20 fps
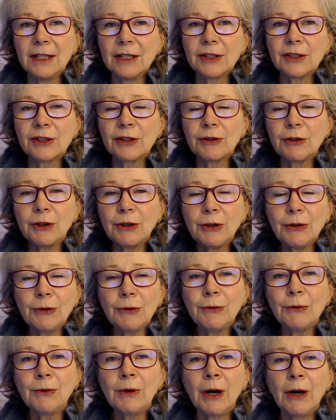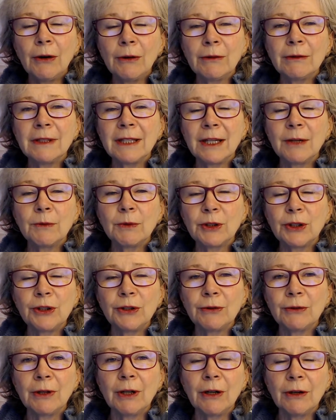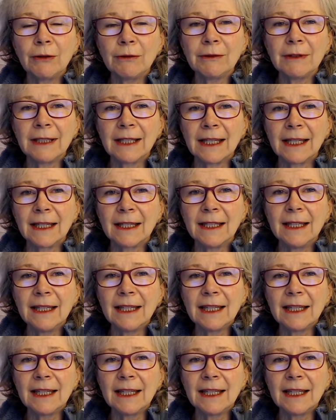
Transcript: So you holding what you're holding